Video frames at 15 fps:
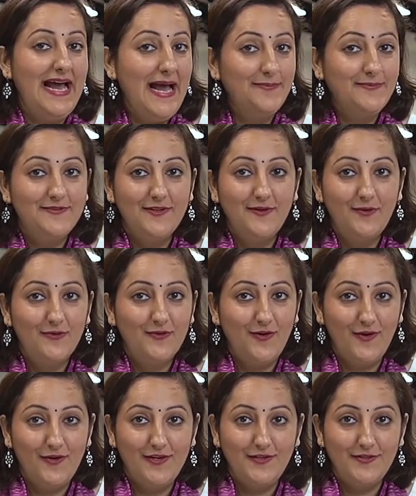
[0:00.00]
absolute
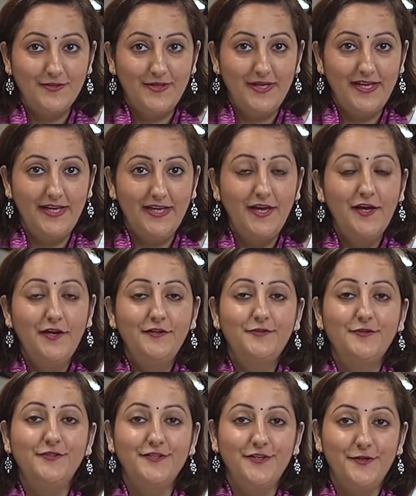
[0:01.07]
honor today to
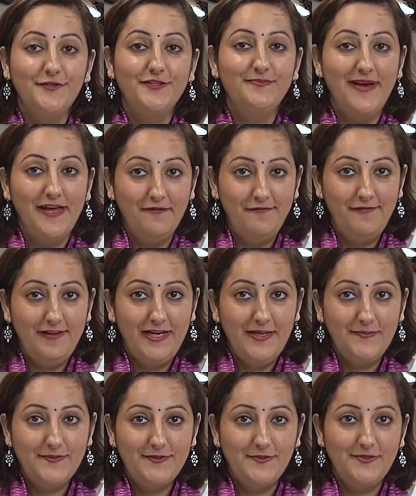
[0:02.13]
introduce Ben
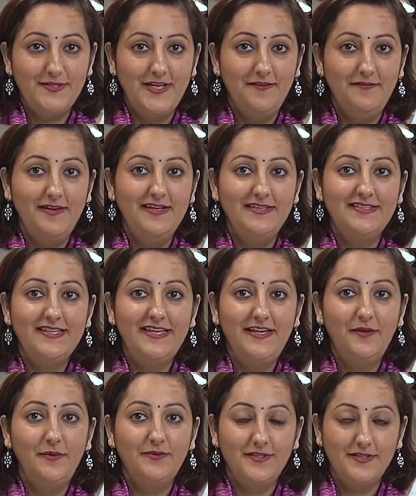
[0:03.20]
Phillips to deliver his
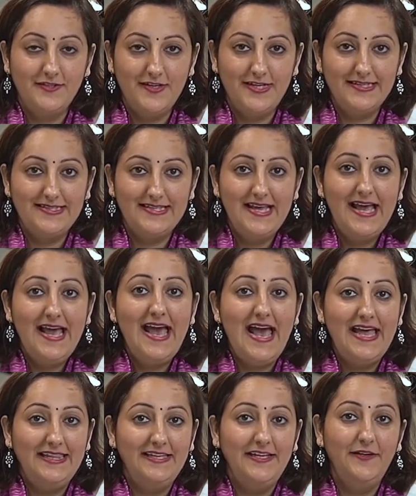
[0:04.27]
keynote address
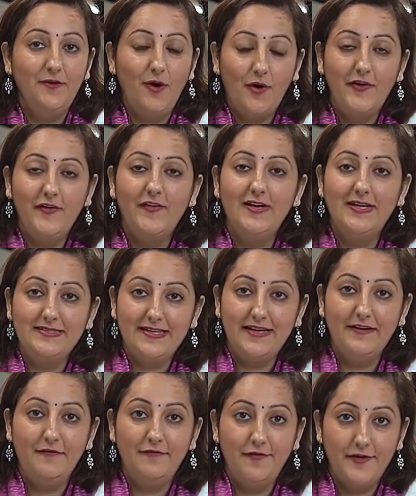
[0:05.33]
at the inaugural
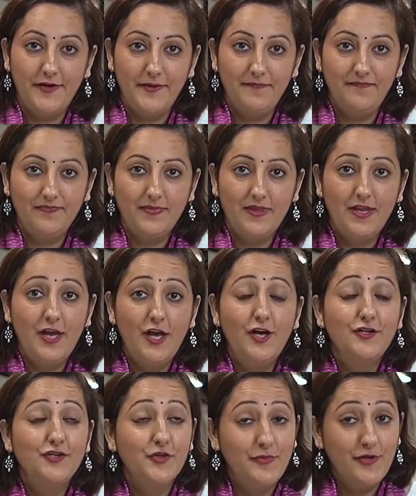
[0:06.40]
Hasanah Forum.
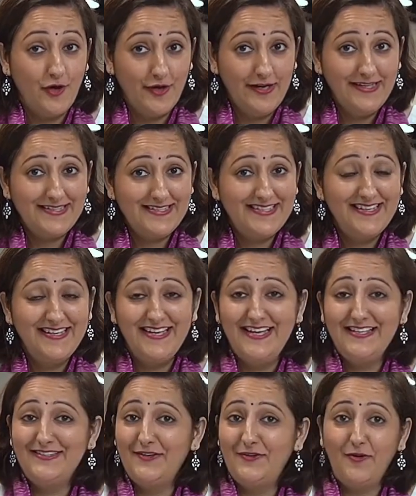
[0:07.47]
To be honest,
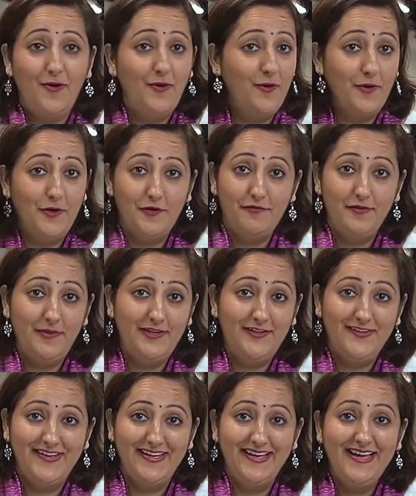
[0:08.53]
it's a tall order for me
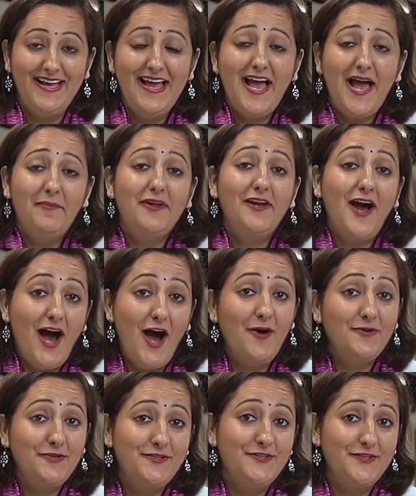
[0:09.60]
today. I mean, how
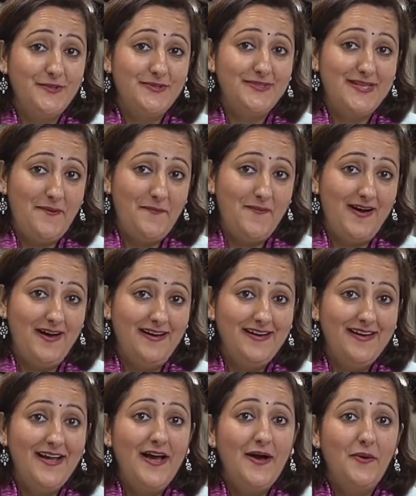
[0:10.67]
do you introduce someone
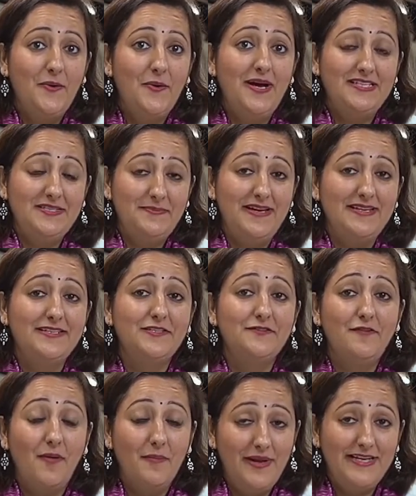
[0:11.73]
who has spent his
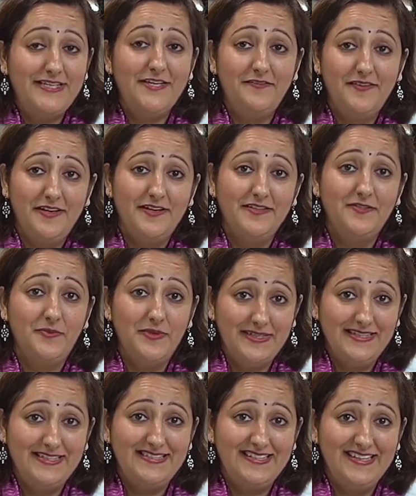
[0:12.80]
formative years
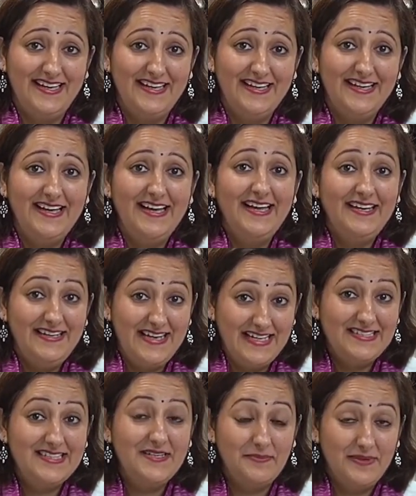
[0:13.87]
witnessing
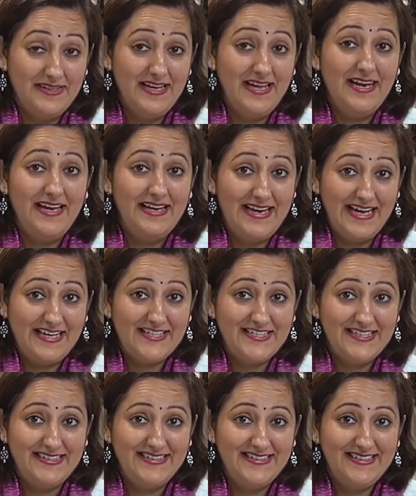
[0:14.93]
Nelson Mandela in
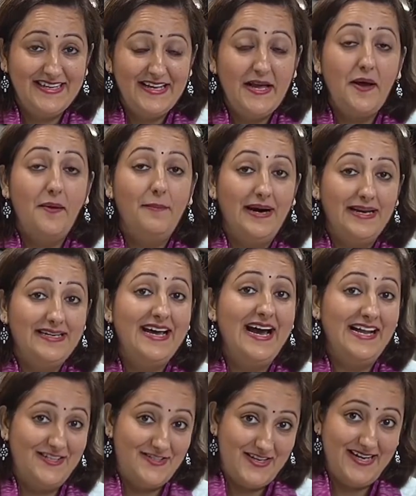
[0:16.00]
action? But
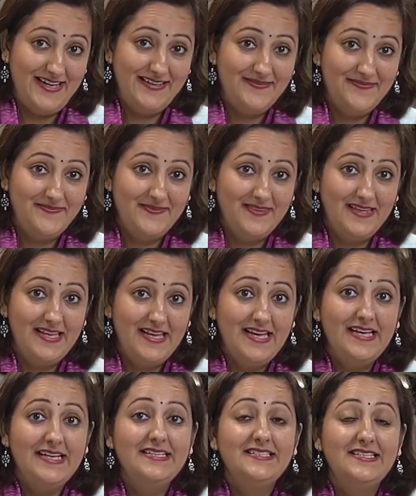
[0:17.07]
I'll try.
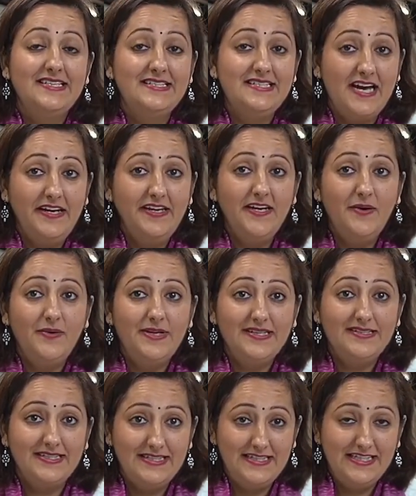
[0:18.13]
Since starting out as
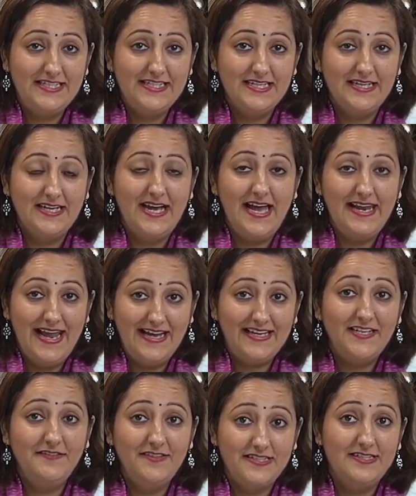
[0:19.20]
a teacher and
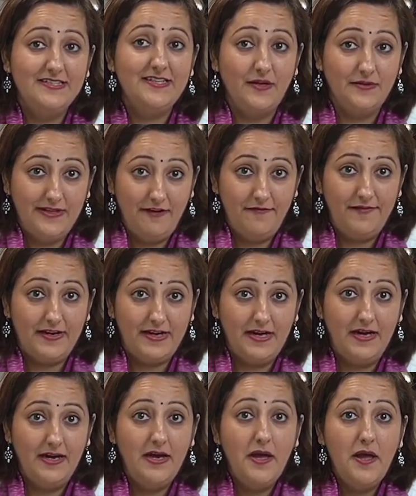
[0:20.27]
activist in South
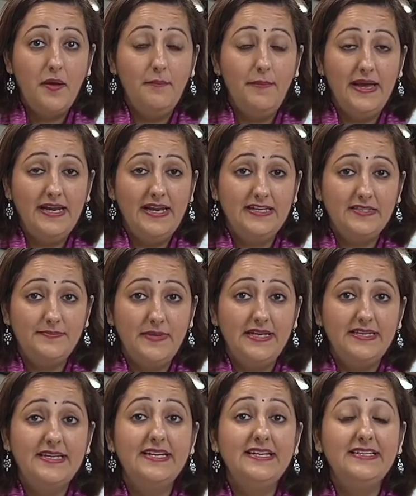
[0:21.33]
Africa, Ben has
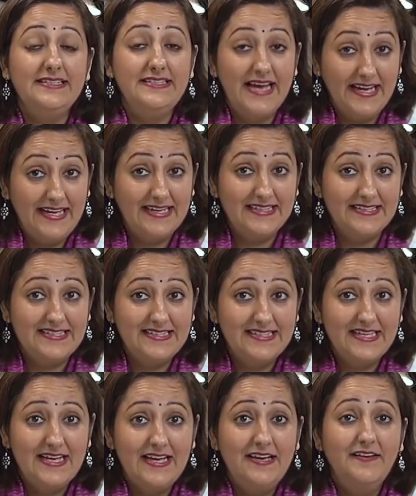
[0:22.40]
spent decades
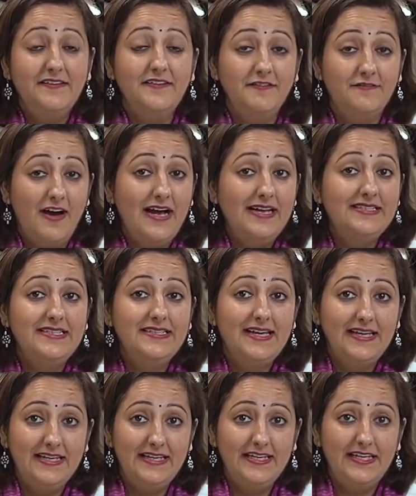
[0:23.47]
devising
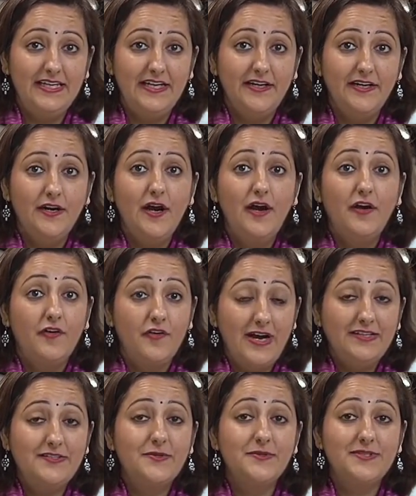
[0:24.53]
and leading
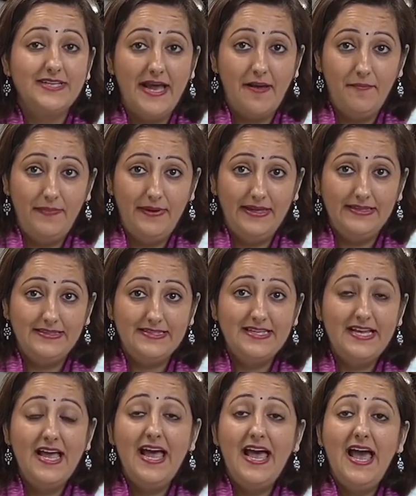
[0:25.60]
grassroots campaigns
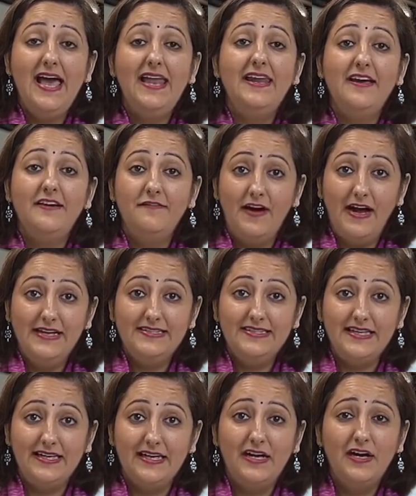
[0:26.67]
and
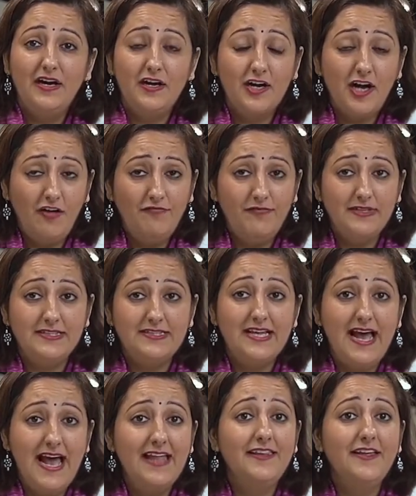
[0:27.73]
advising governments
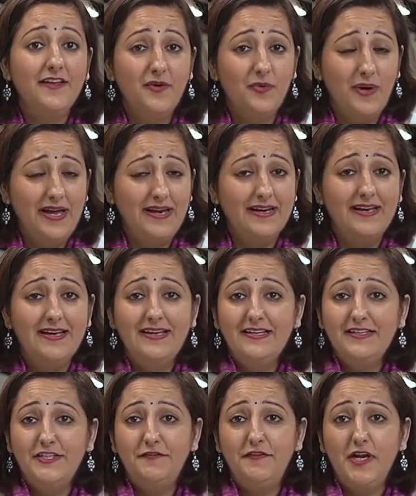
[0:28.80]
and the UN
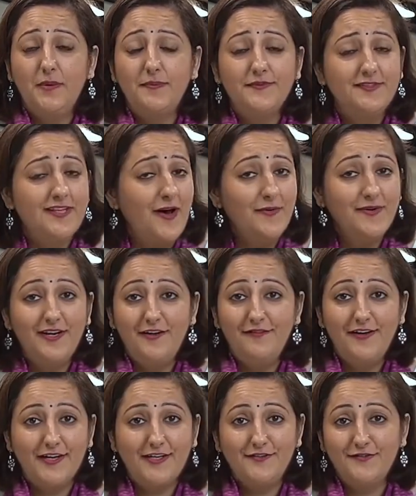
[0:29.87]
develop sound and
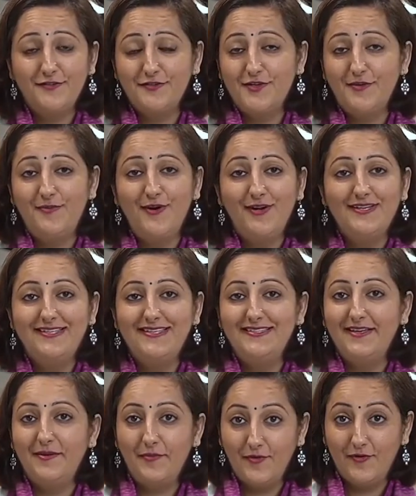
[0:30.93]
effective social policies
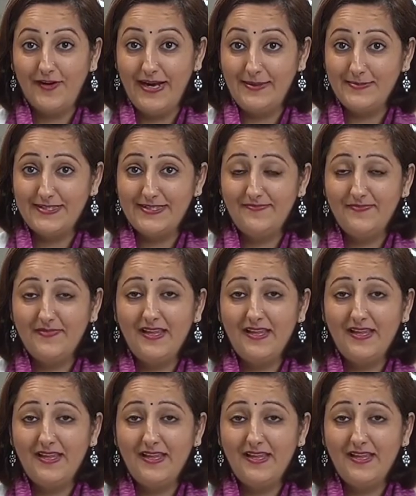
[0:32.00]
and programs.